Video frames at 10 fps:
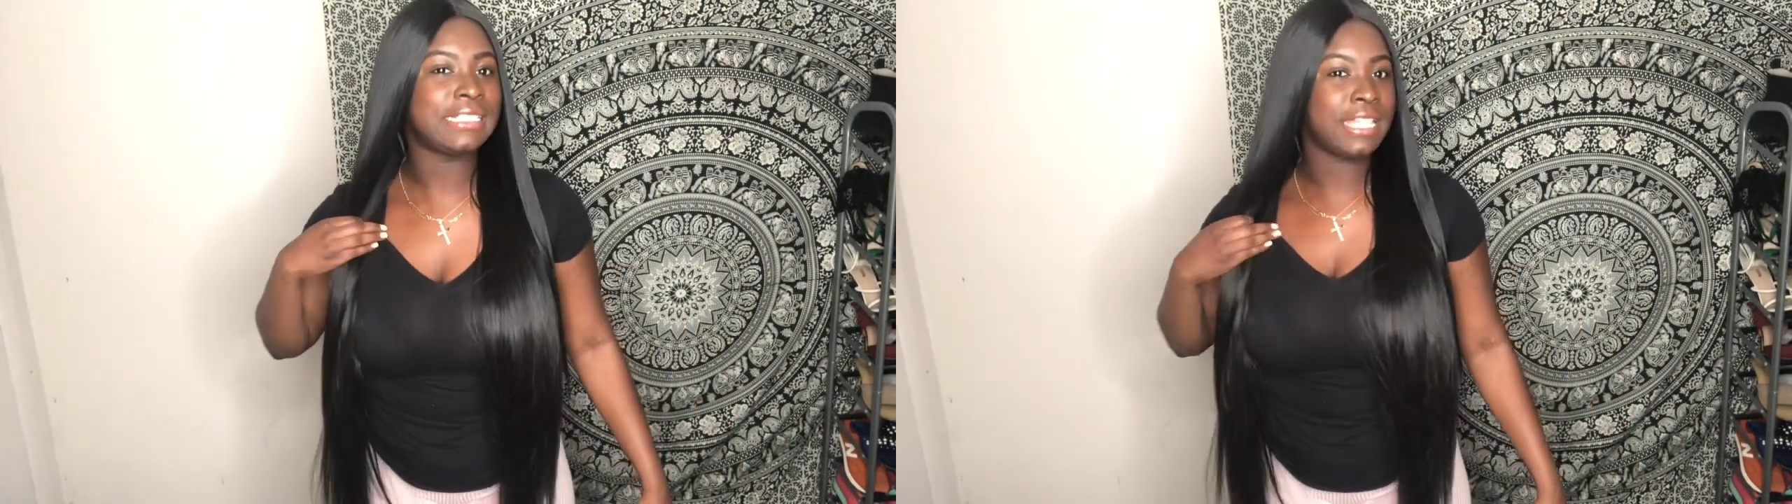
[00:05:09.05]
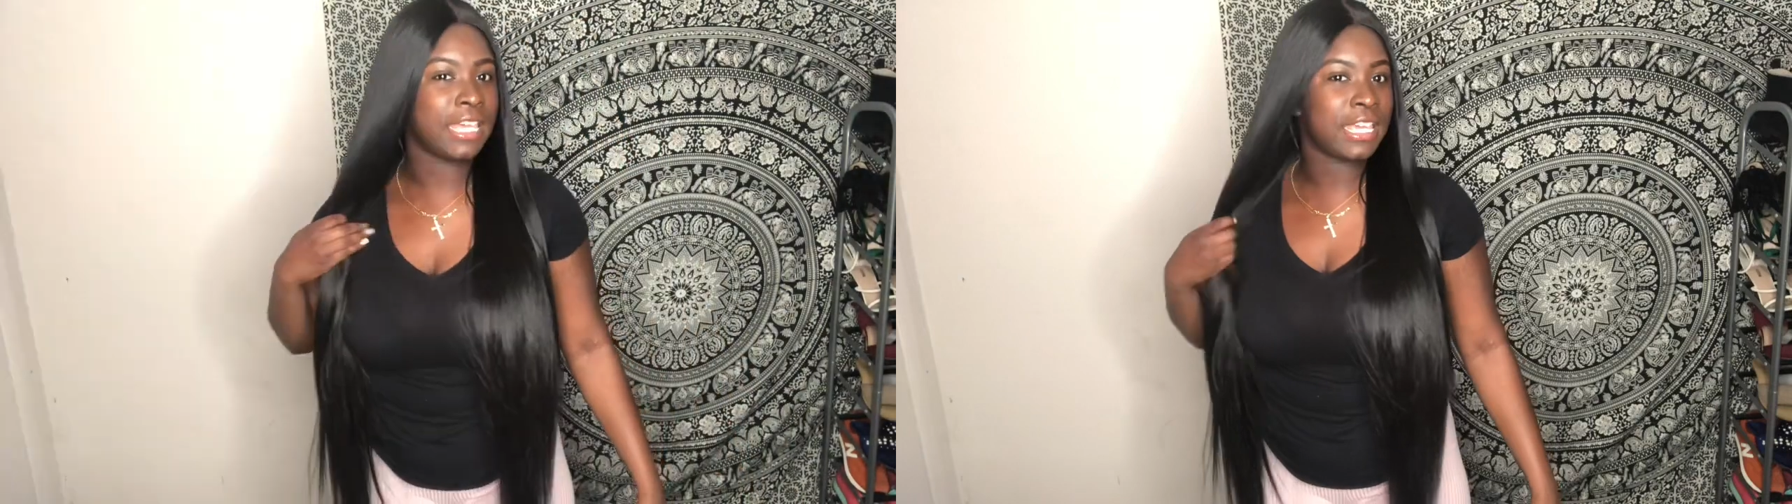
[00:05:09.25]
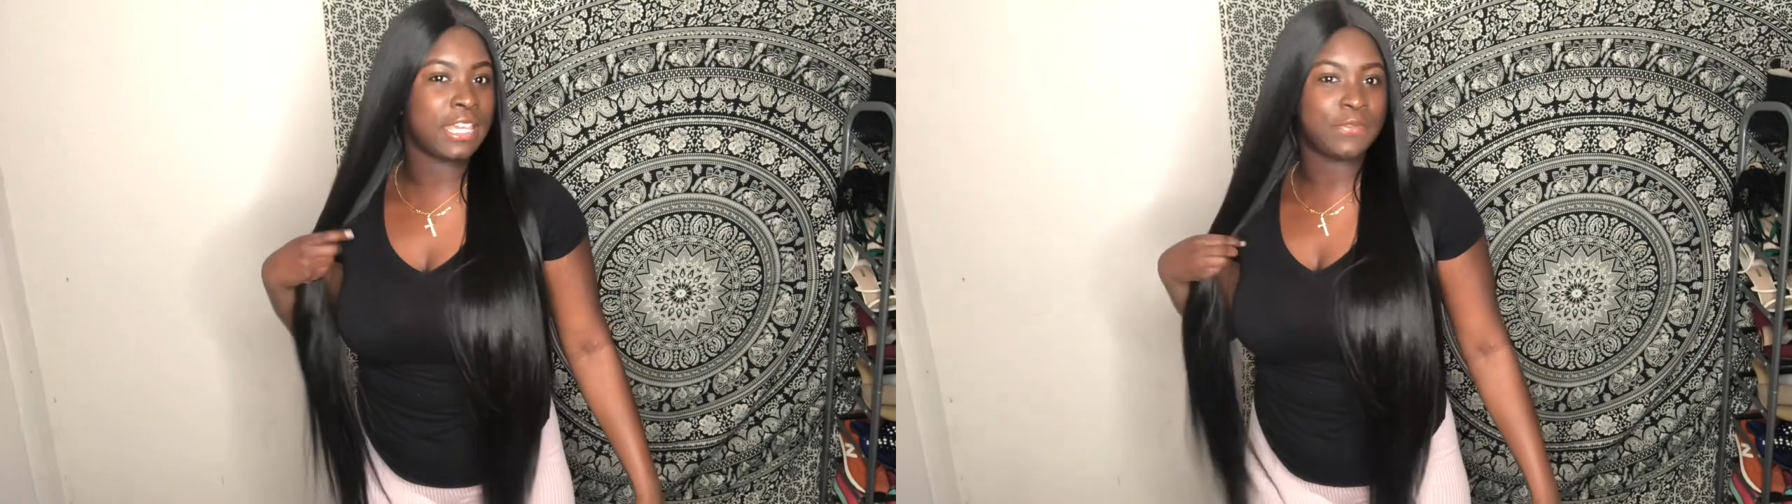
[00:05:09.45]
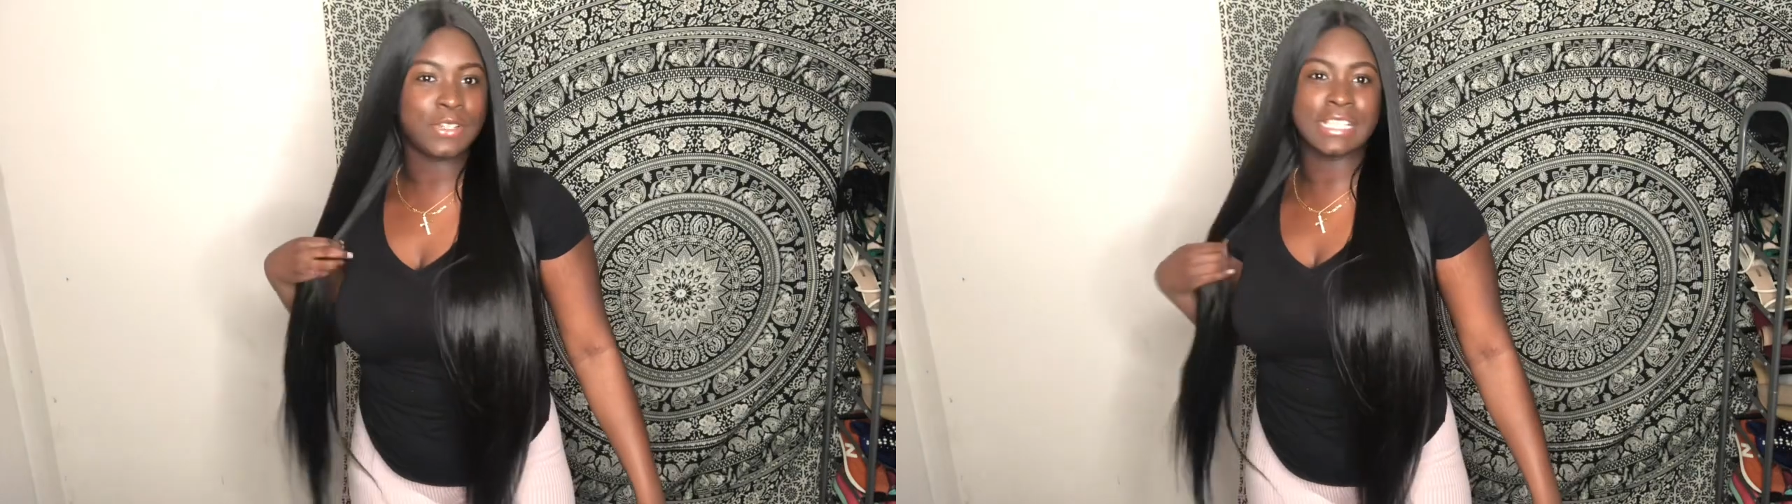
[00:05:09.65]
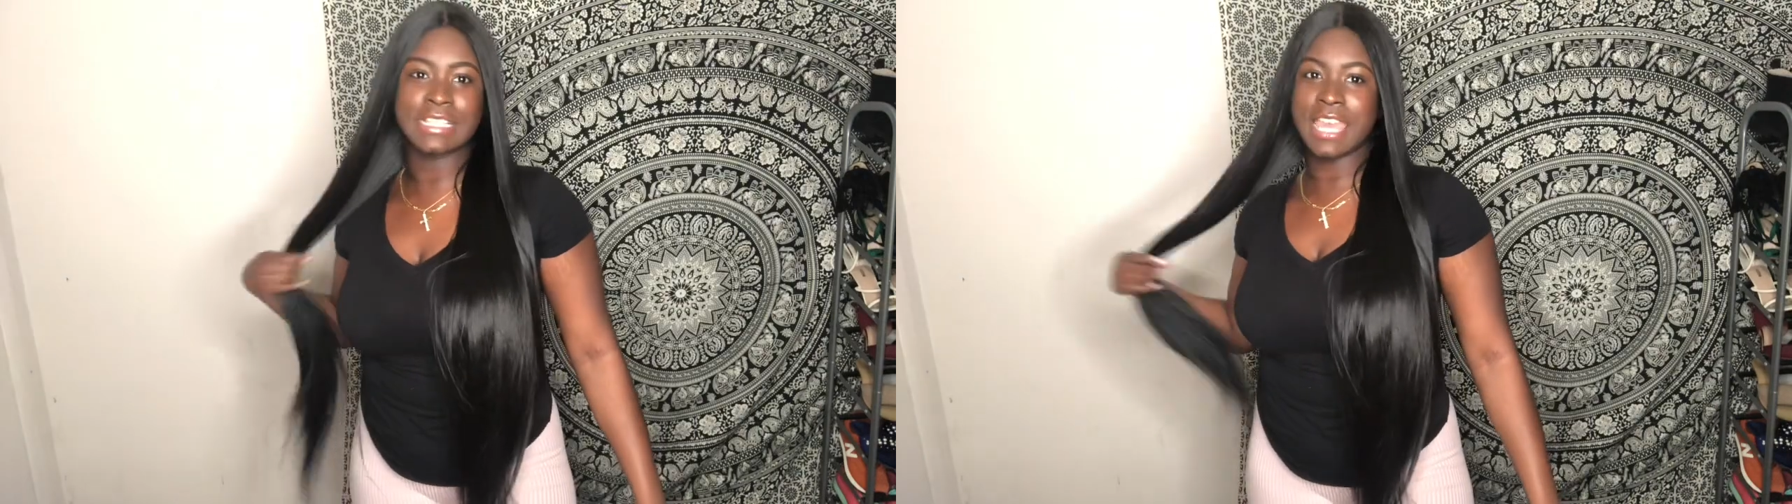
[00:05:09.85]
say for
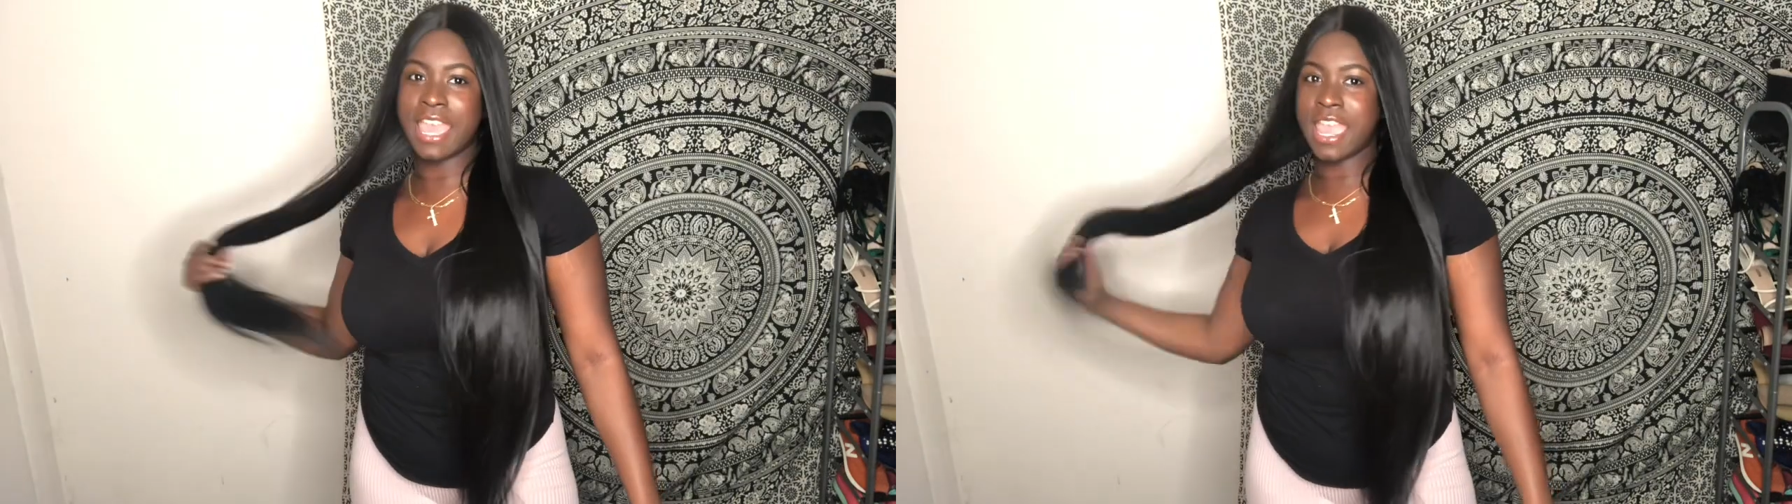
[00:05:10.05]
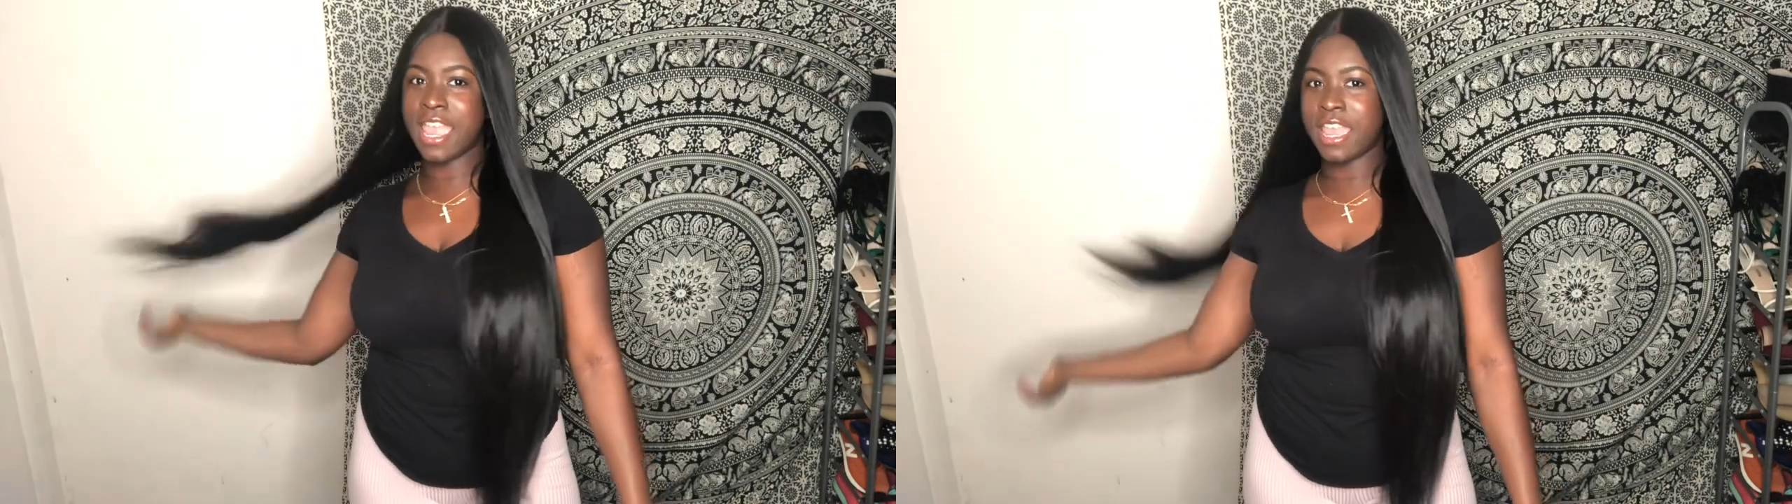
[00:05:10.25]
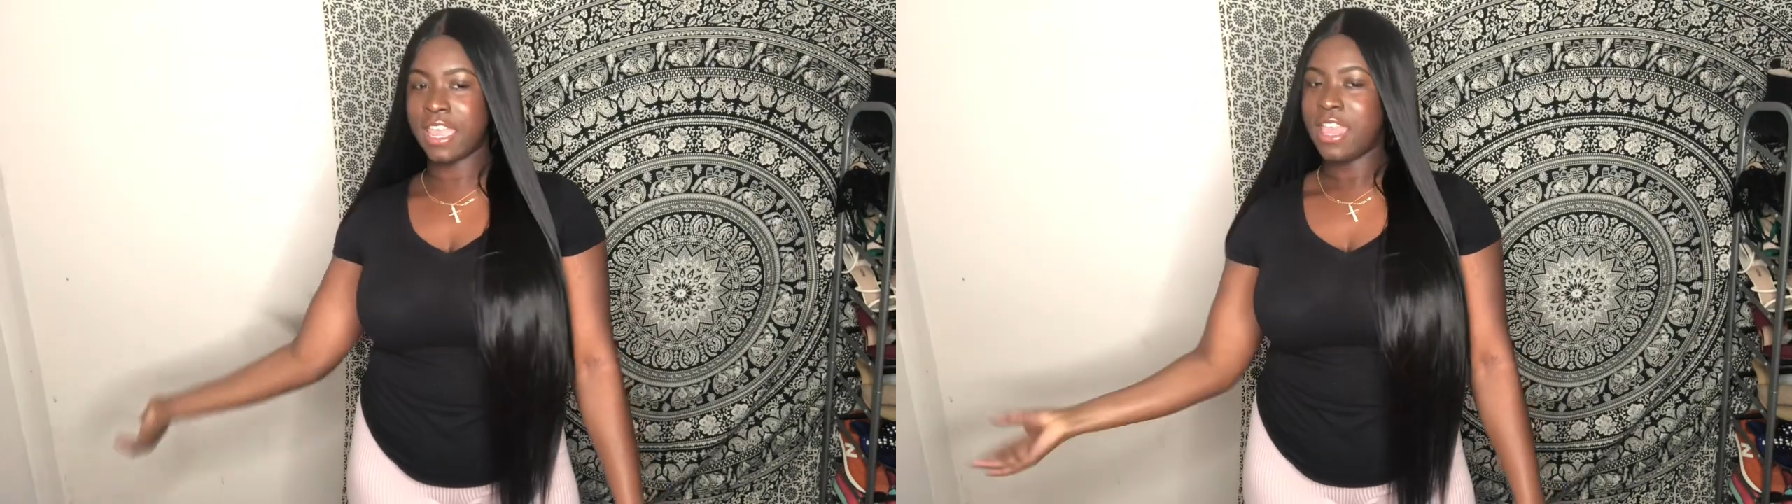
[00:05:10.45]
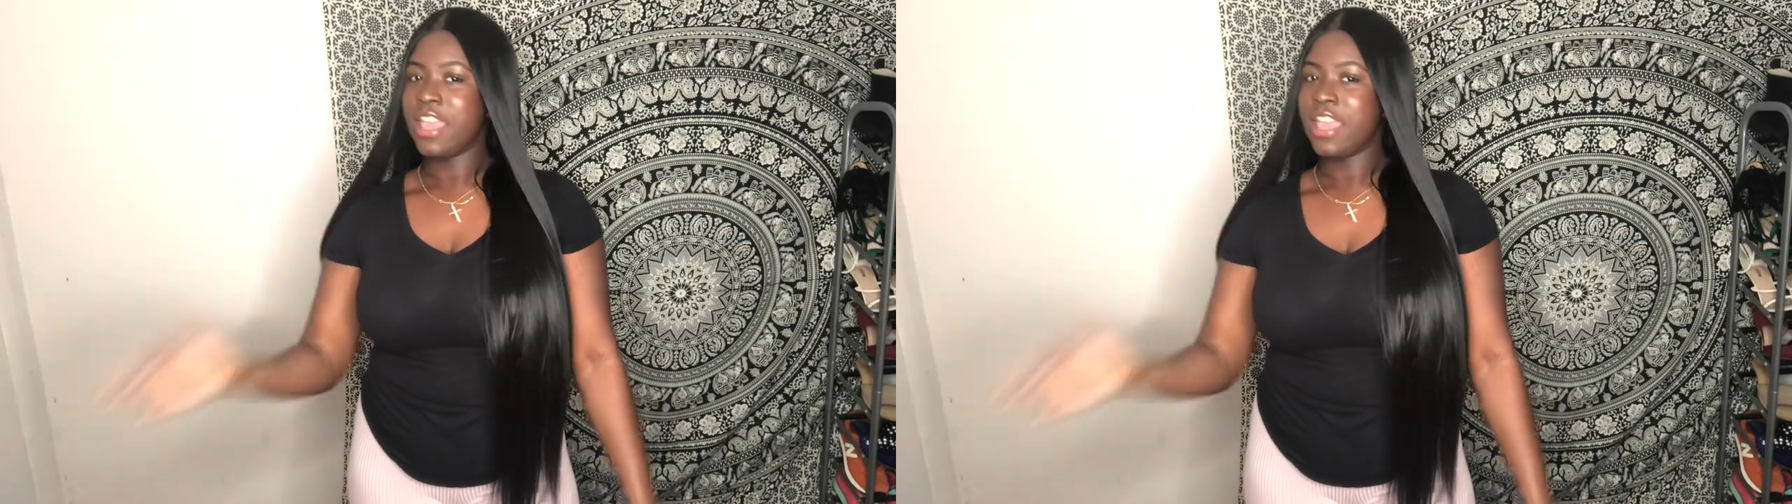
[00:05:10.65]
this hair.